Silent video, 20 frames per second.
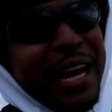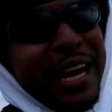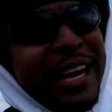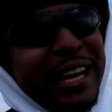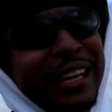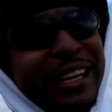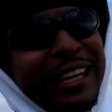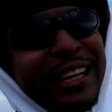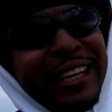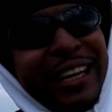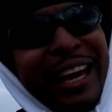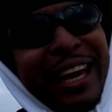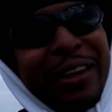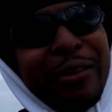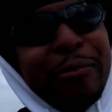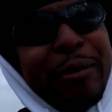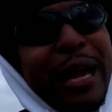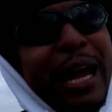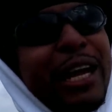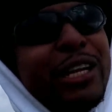man, look at
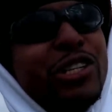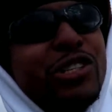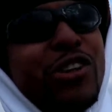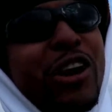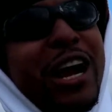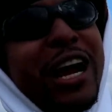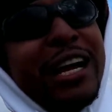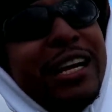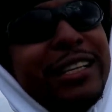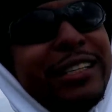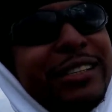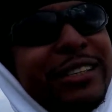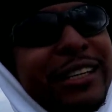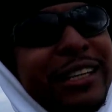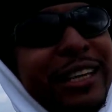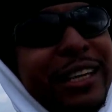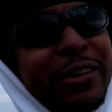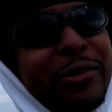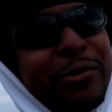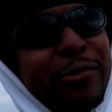him, man. I tried to
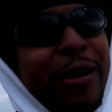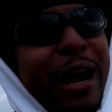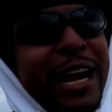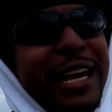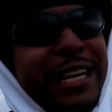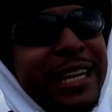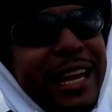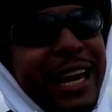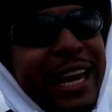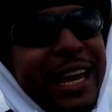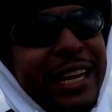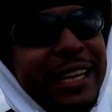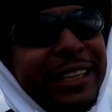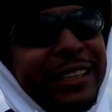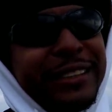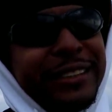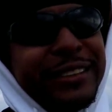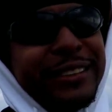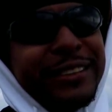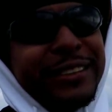get him right,
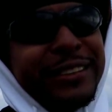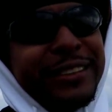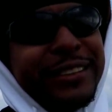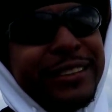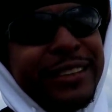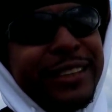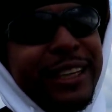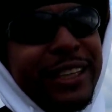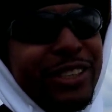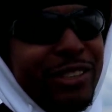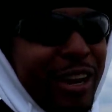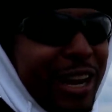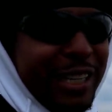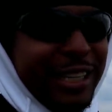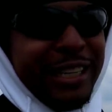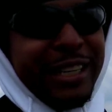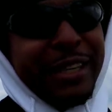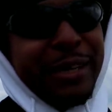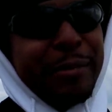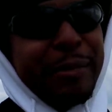gang. tried
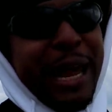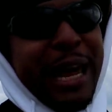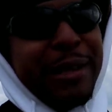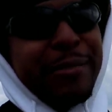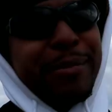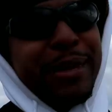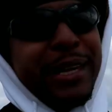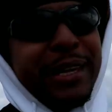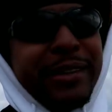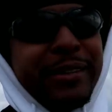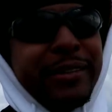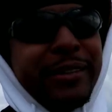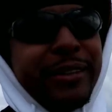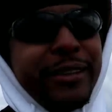to get him like me.